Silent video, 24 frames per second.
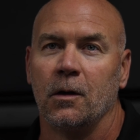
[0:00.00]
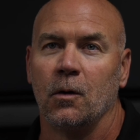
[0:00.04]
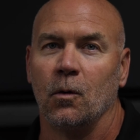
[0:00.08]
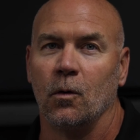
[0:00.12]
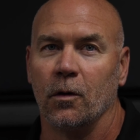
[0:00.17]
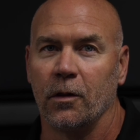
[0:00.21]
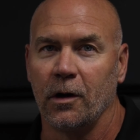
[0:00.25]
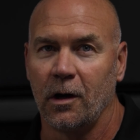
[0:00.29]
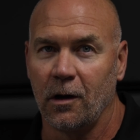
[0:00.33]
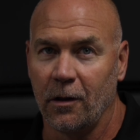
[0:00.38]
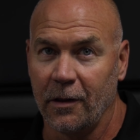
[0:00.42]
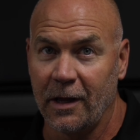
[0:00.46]

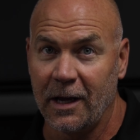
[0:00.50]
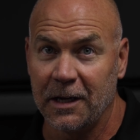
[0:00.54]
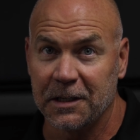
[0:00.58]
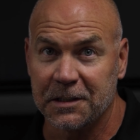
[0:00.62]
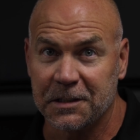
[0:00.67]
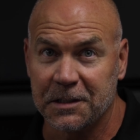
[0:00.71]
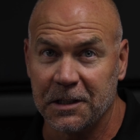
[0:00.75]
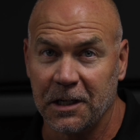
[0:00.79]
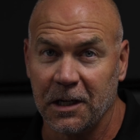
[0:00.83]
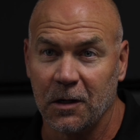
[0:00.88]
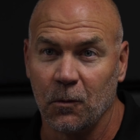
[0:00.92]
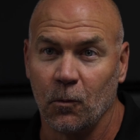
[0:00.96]
With all that
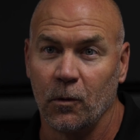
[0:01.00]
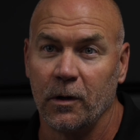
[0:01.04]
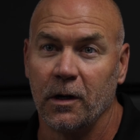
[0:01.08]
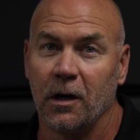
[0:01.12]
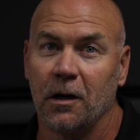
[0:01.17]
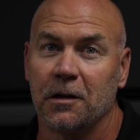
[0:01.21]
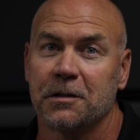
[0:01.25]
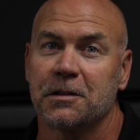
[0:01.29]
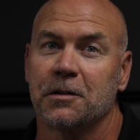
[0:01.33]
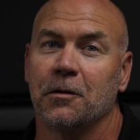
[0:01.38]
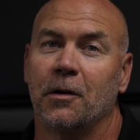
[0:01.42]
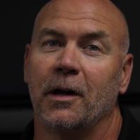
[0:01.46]
said, we
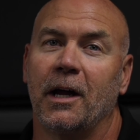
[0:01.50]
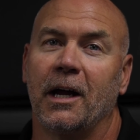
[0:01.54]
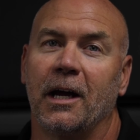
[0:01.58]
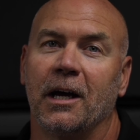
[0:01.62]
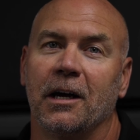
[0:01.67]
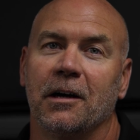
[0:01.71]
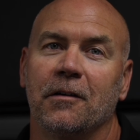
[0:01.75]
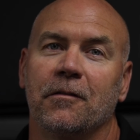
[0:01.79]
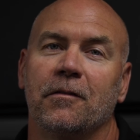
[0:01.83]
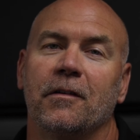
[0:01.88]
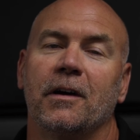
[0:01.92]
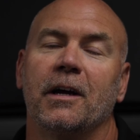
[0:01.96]
also
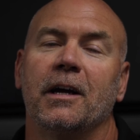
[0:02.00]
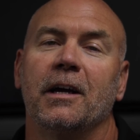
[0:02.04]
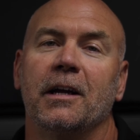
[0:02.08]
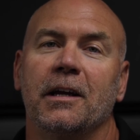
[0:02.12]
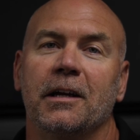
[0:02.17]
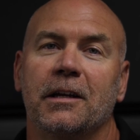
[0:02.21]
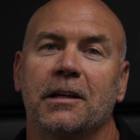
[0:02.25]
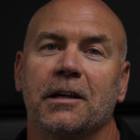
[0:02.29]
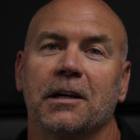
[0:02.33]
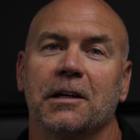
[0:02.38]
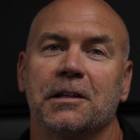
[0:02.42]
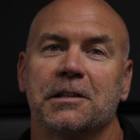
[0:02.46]
have
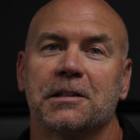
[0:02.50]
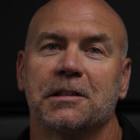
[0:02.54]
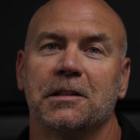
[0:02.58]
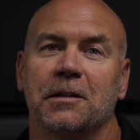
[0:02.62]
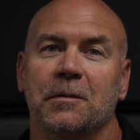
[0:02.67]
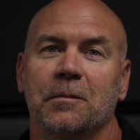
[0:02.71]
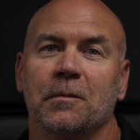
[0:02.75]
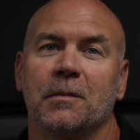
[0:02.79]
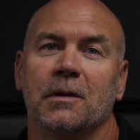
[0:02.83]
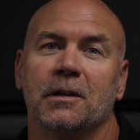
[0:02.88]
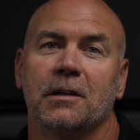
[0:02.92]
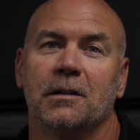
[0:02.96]
a
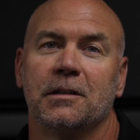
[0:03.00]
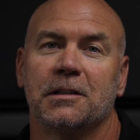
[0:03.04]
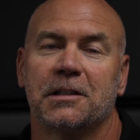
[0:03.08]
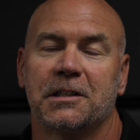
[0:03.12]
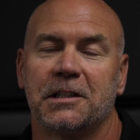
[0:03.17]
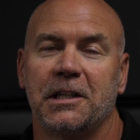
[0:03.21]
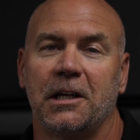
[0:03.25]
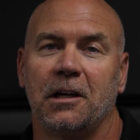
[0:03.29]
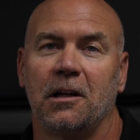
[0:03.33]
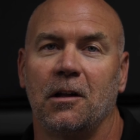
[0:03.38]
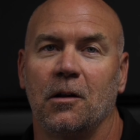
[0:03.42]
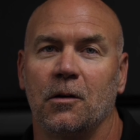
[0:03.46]
custom
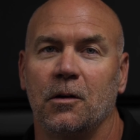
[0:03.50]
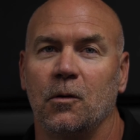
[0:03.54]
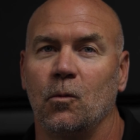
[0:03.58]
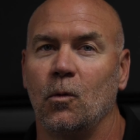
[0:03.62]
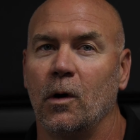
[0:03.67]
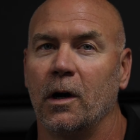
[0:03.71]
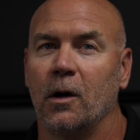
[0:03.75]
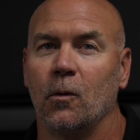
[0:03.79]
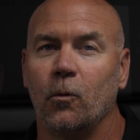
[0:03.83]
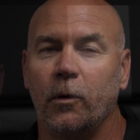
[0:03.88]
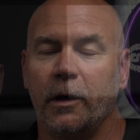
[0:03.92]
cell to where